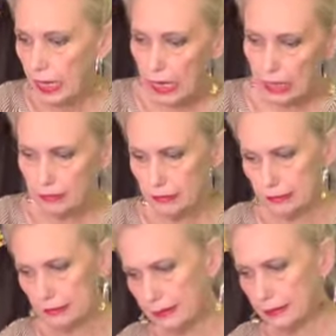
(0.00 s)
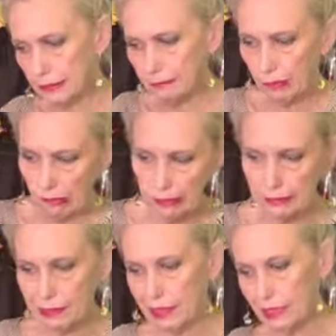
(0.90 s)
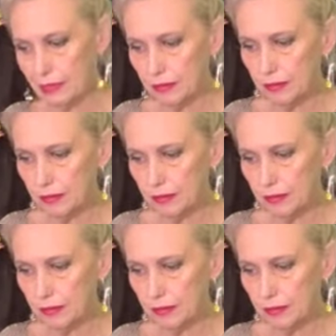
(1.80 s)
How disappointing.